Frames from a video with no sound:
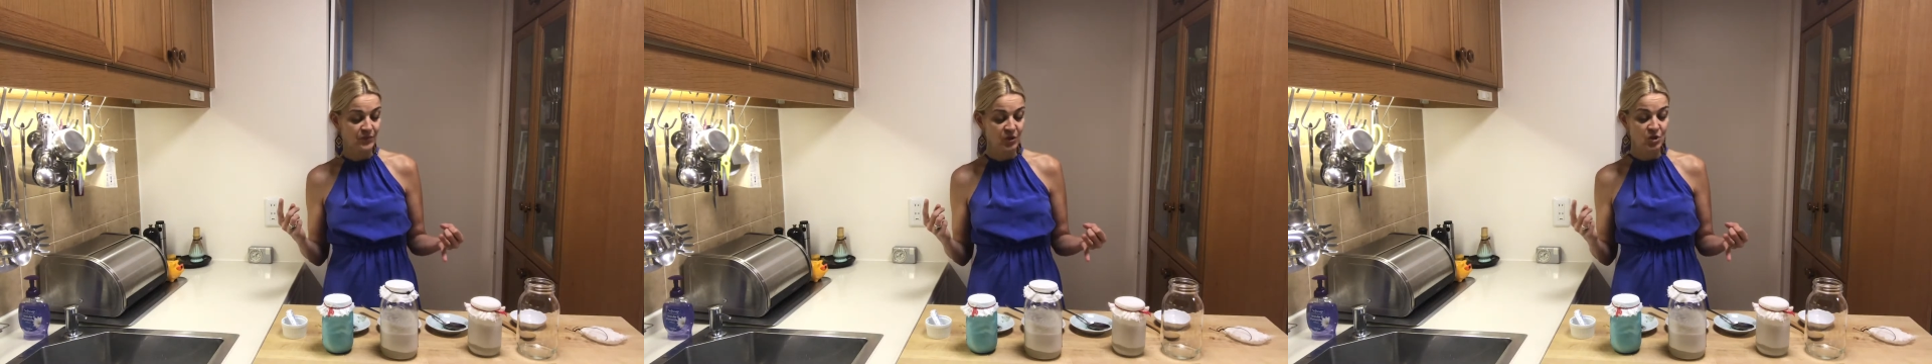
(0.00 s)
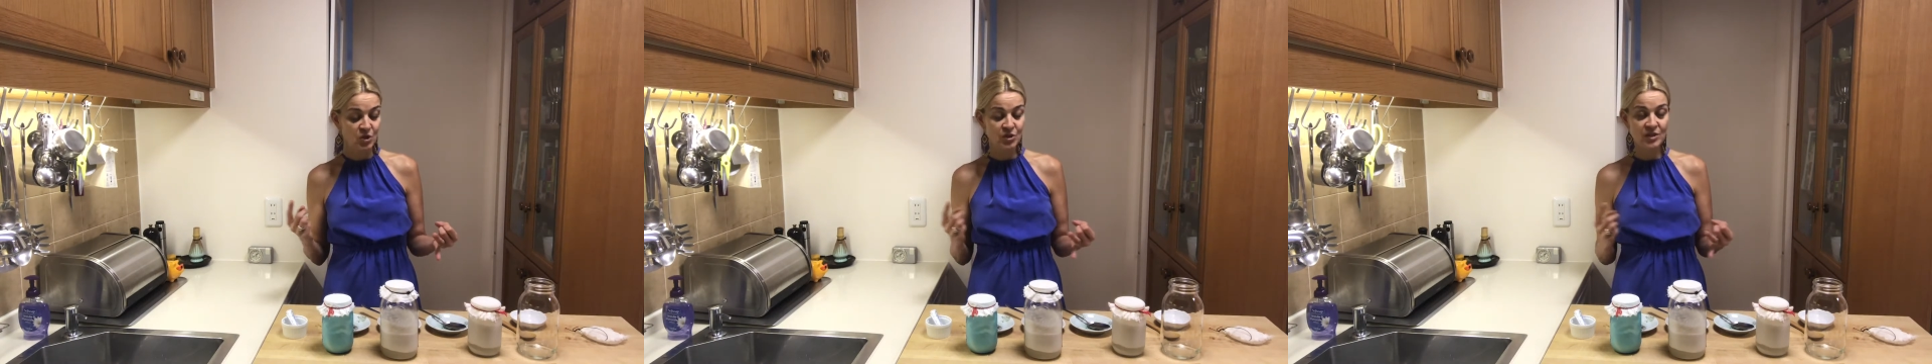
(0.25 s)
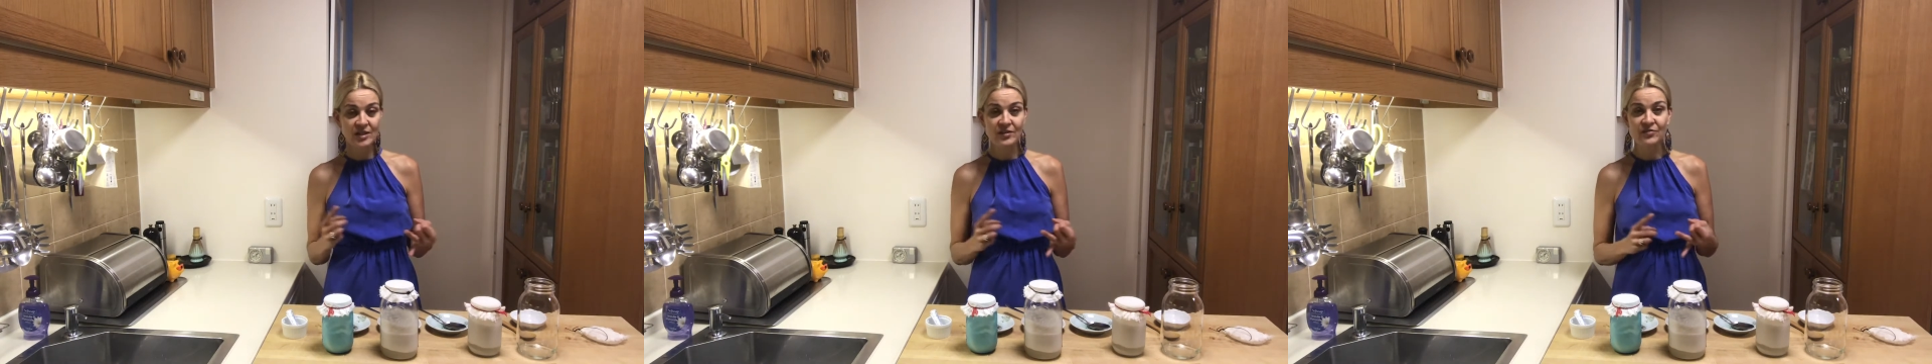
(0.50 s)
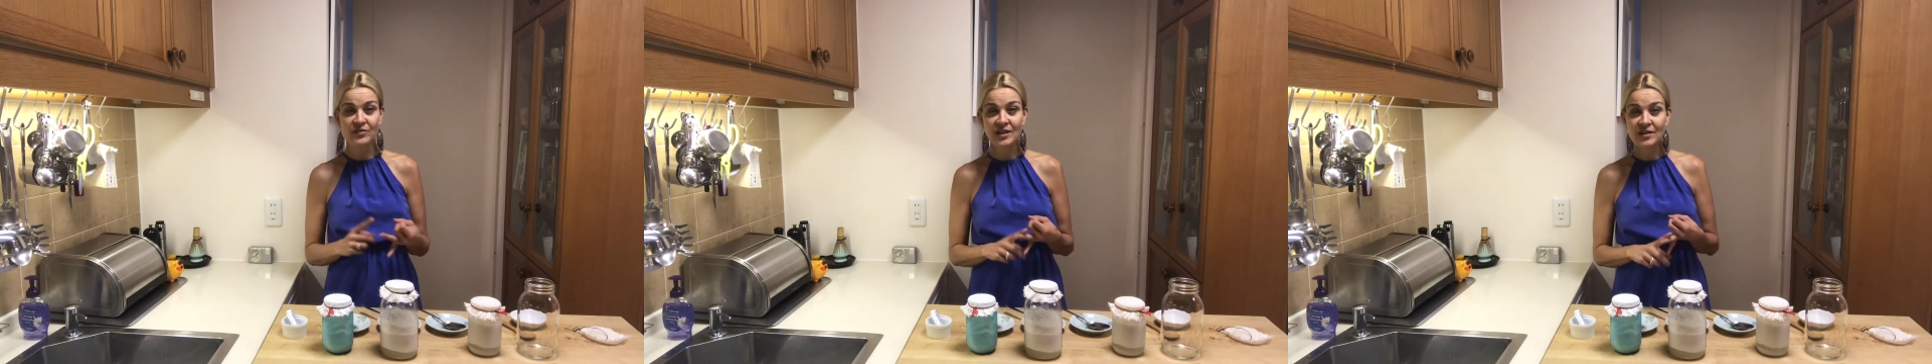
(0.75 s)
You shouldn't have
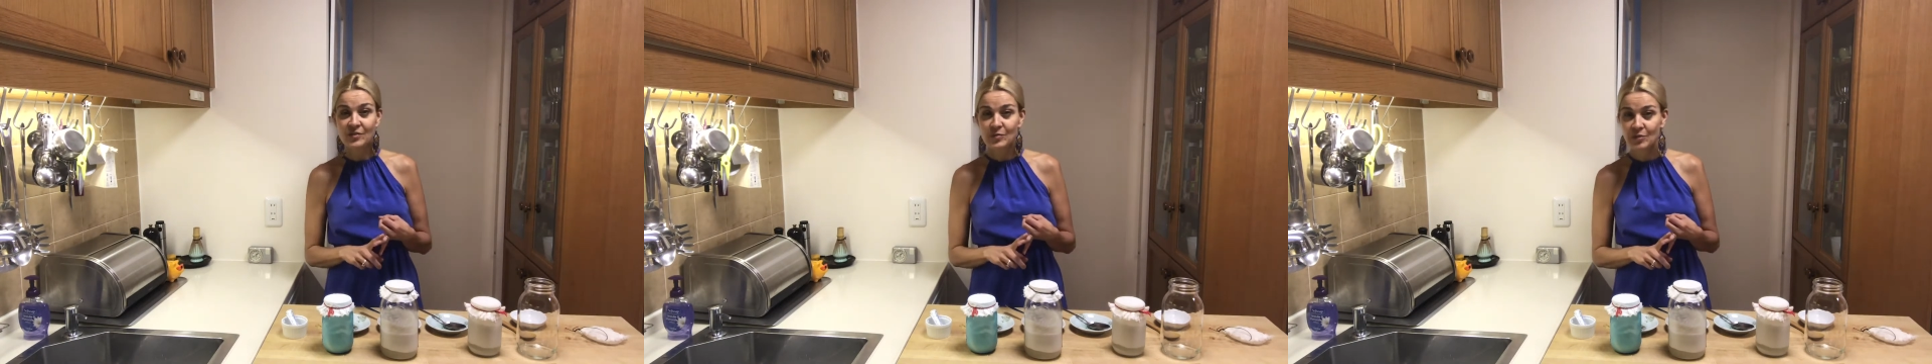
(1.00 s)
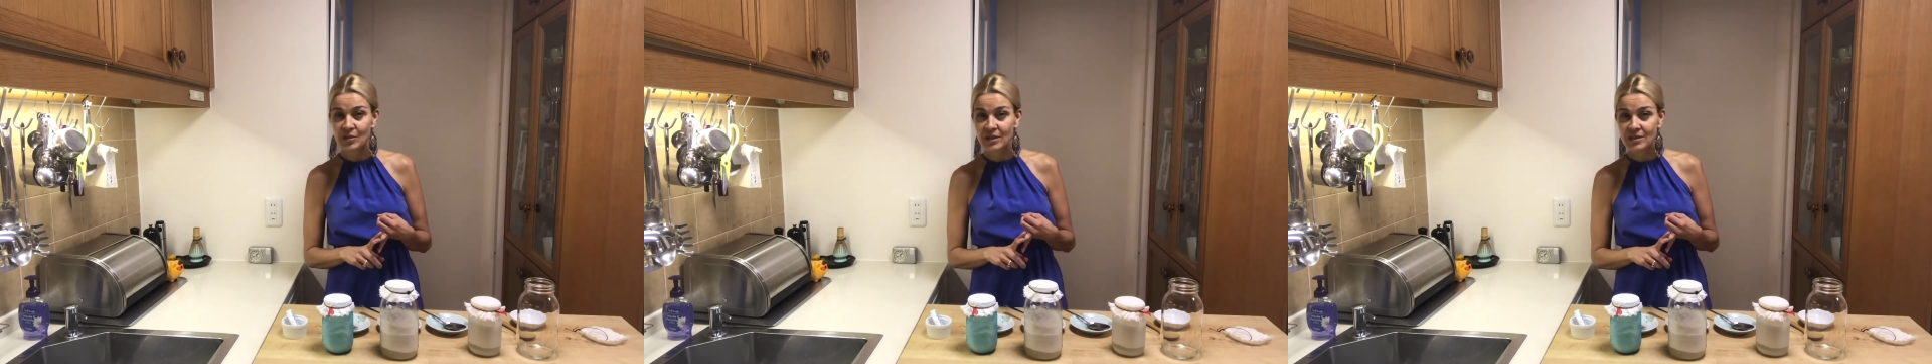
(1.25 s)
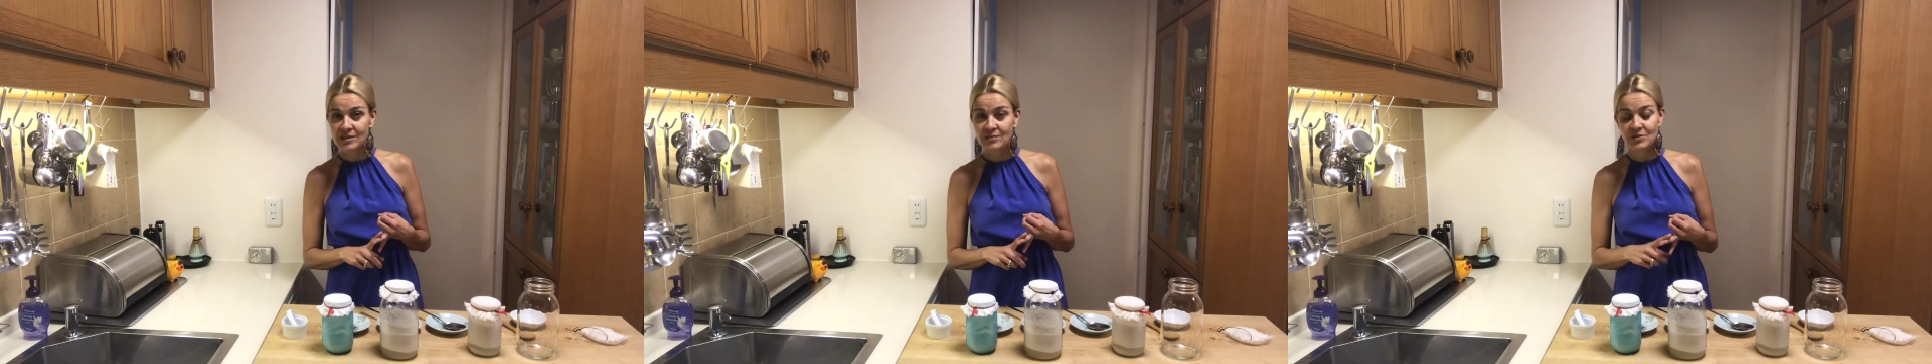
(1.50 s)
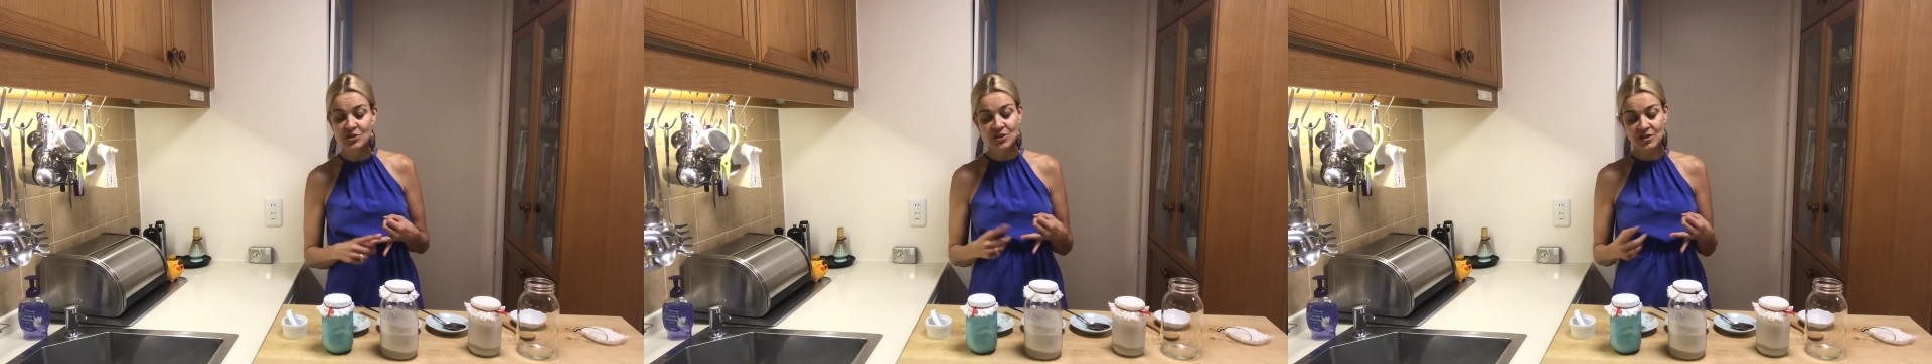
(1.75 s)
dairy products,
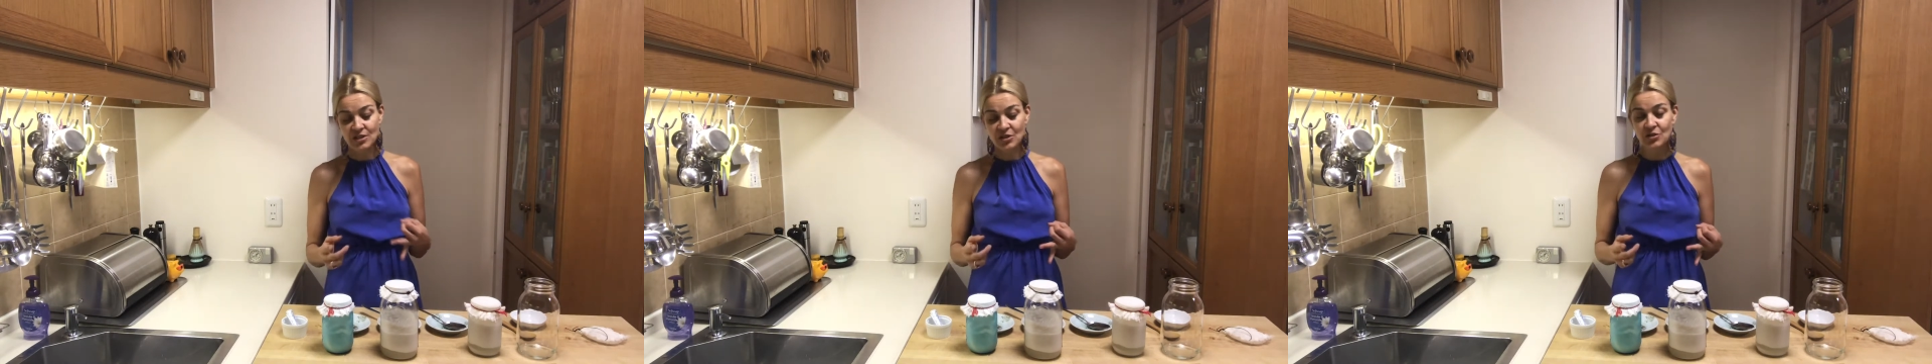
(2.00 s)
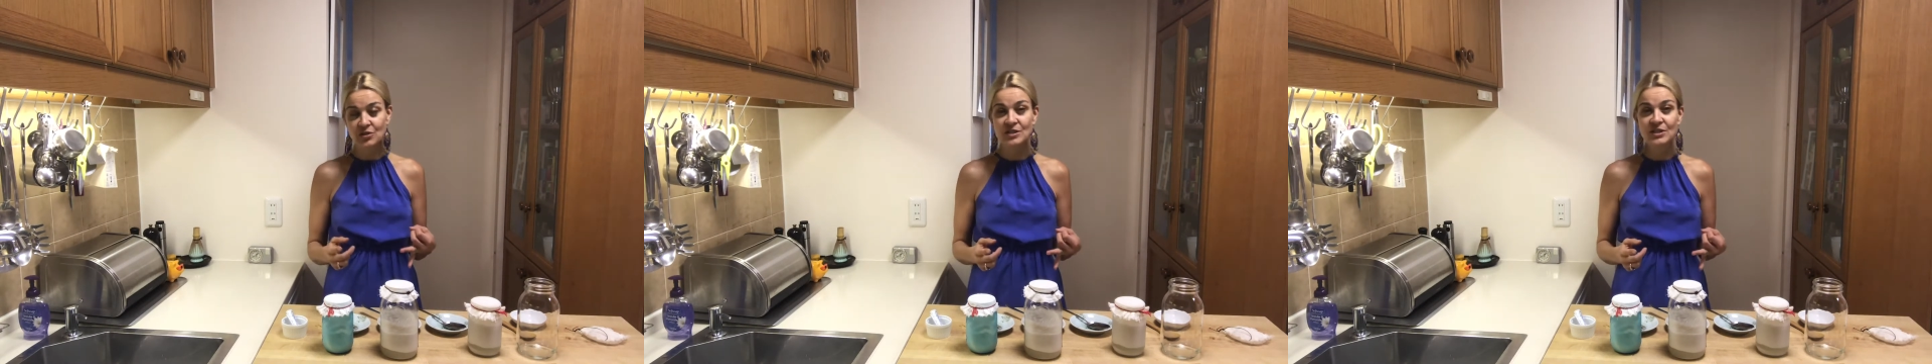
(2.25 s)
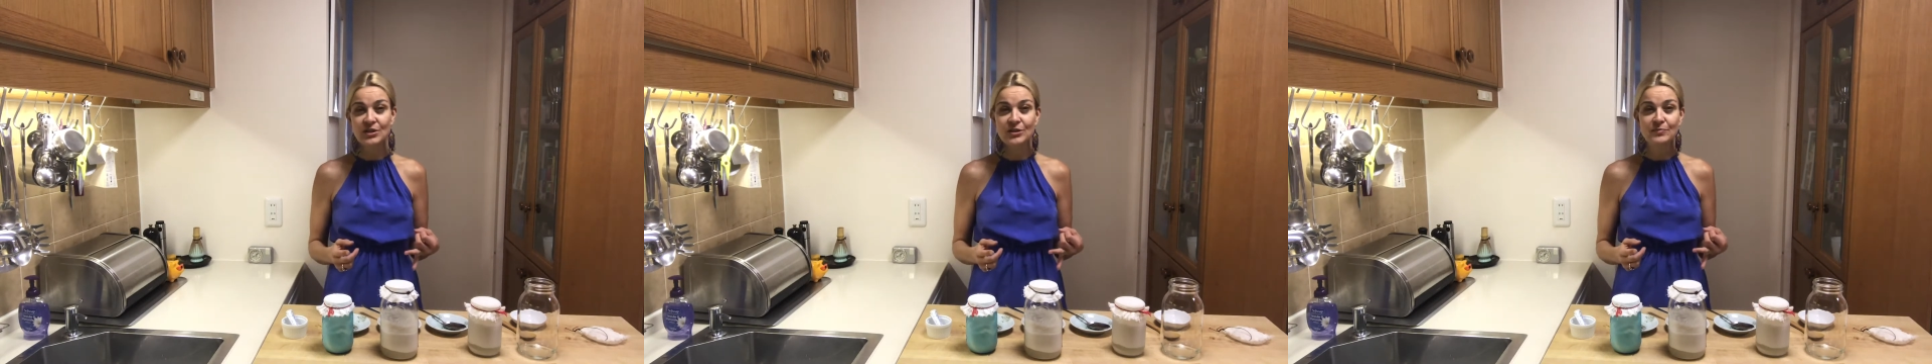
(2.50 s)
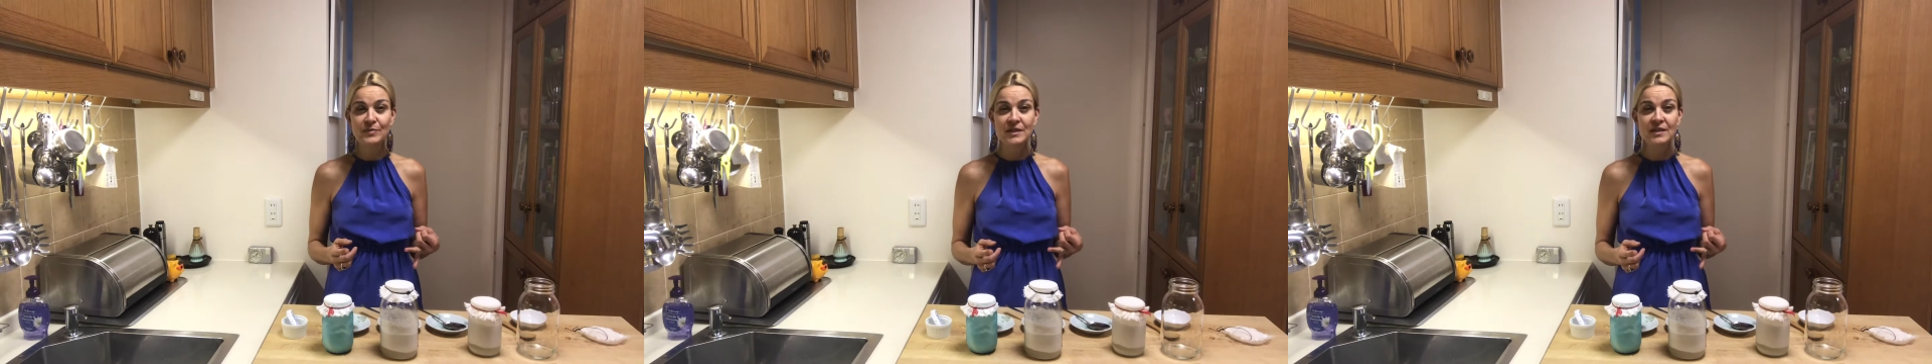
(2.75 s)
which didn't
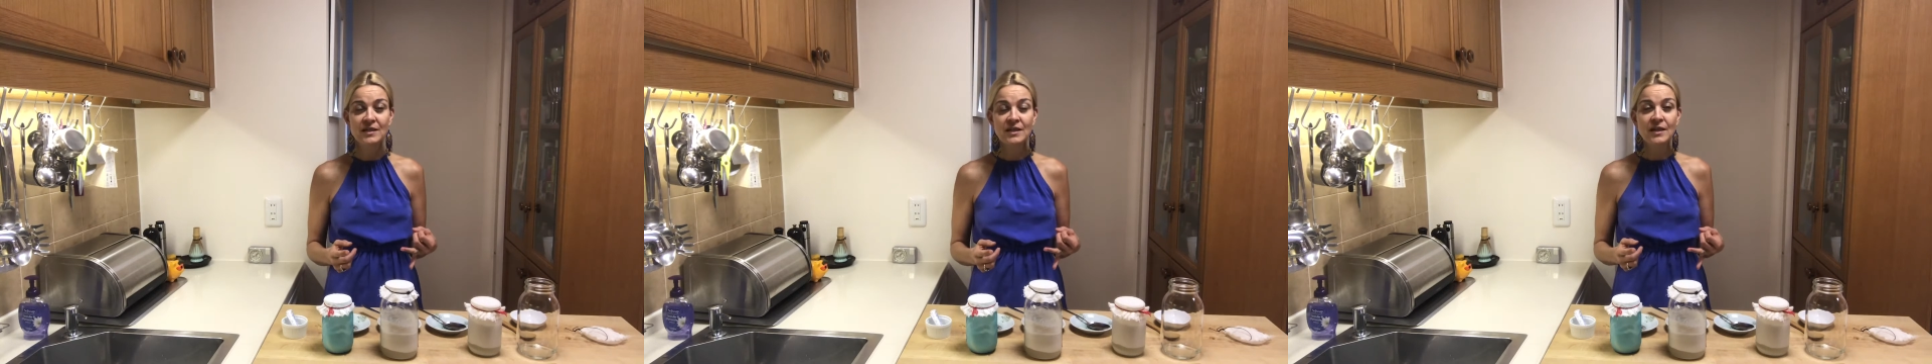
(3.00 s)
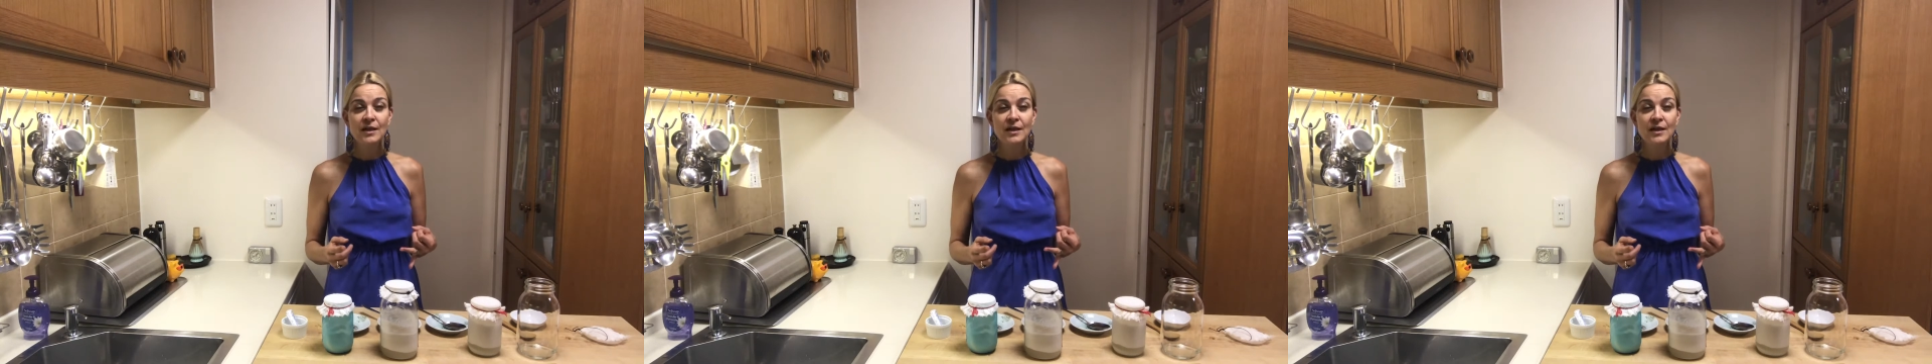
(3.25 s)
concern me,